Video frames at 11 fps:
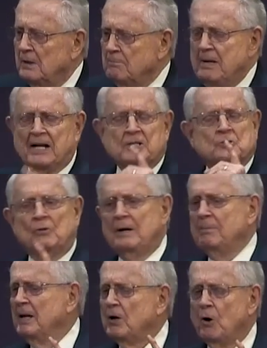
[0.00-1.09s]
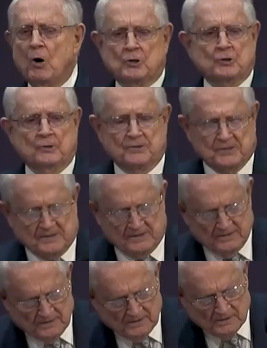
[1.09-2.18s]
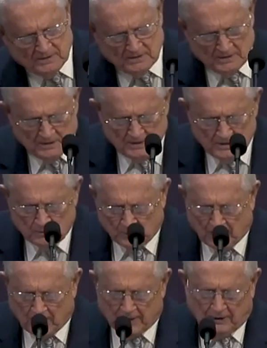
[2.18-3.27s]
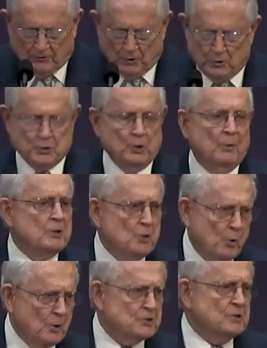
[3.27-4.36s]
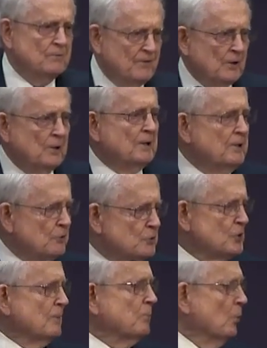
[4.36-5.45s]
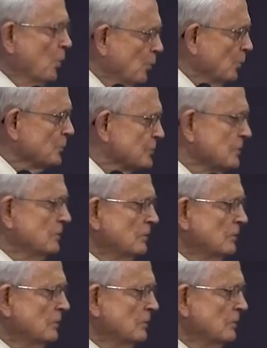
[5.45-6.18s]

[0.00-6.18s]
be extremely cautious regarding those you endorse to fill leadership roles.